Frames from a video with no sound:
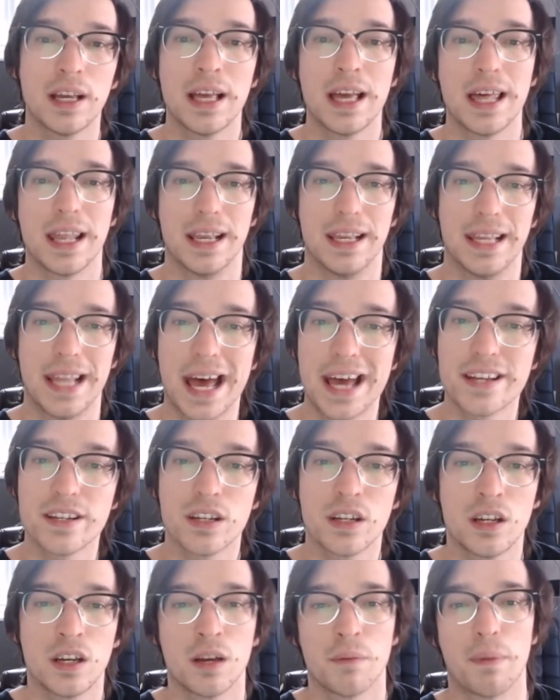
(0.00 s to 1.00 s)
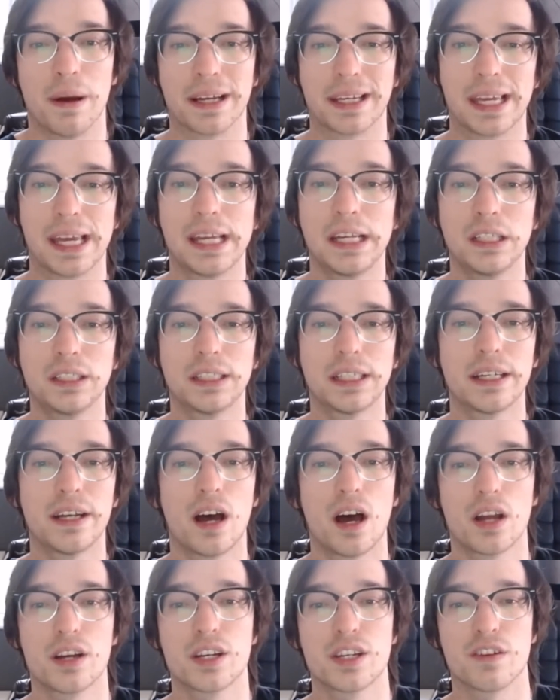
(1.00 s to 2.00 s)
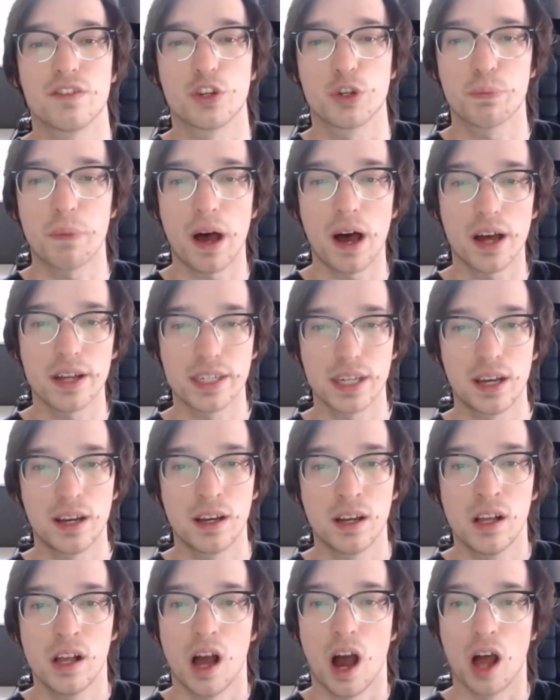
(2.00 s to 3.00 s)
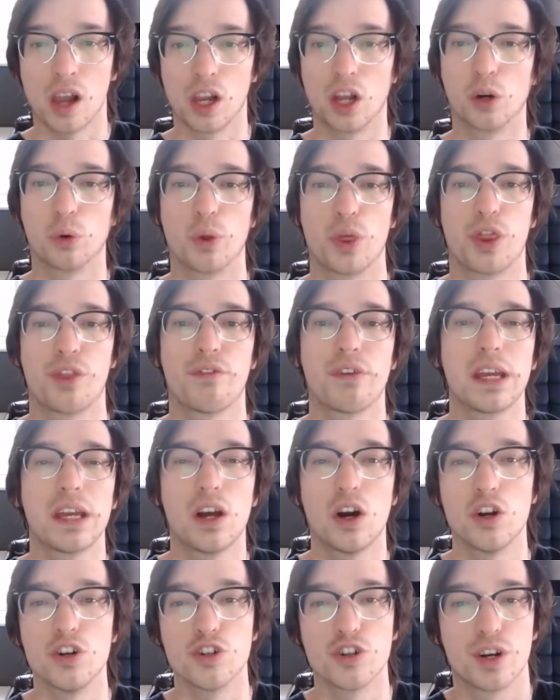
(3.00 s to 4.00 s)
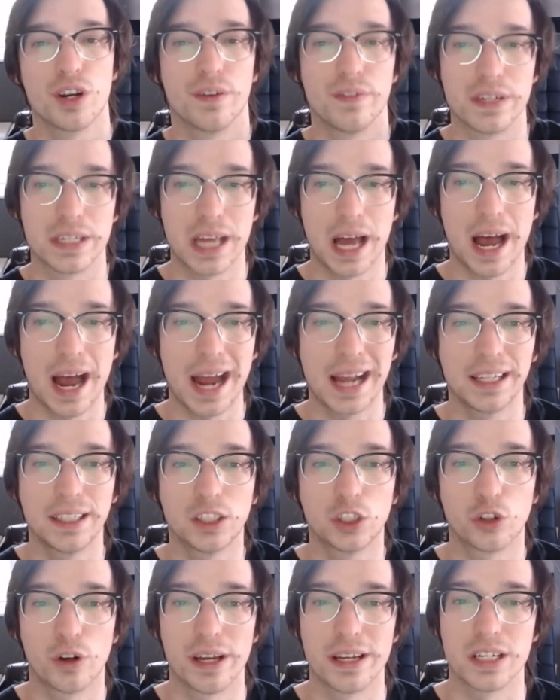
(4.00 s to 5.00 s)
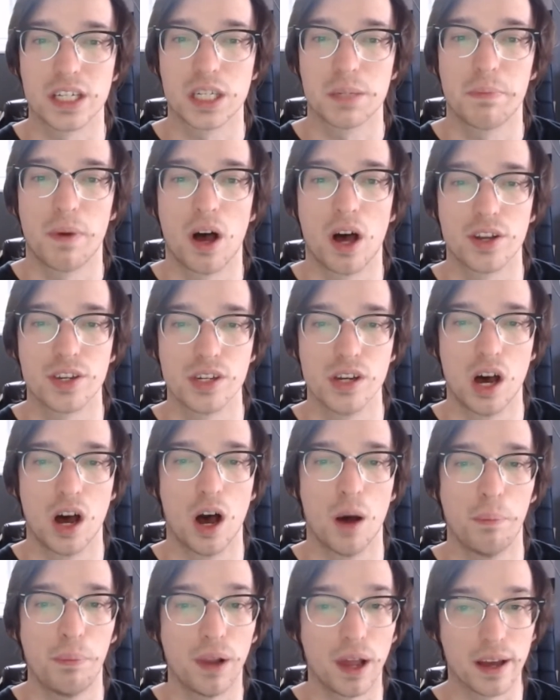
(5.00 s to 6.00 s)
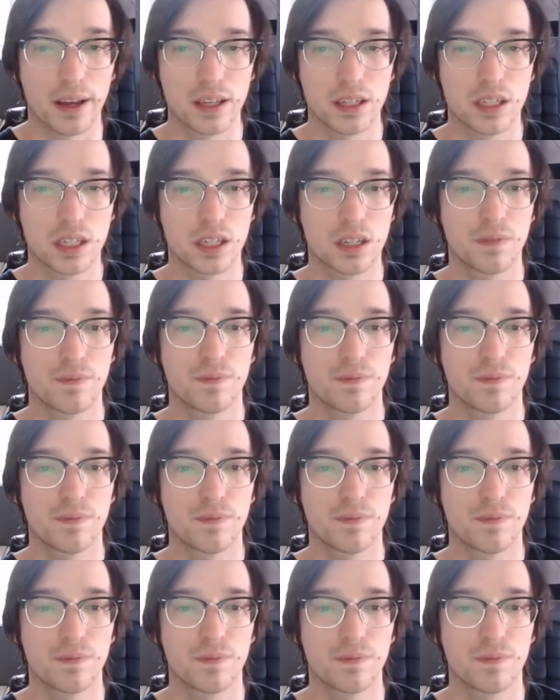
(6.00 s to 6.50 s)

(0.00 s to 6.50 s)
Led by King Leonidas of Sparta, along with 300 of his highly trained Spartan hoplites.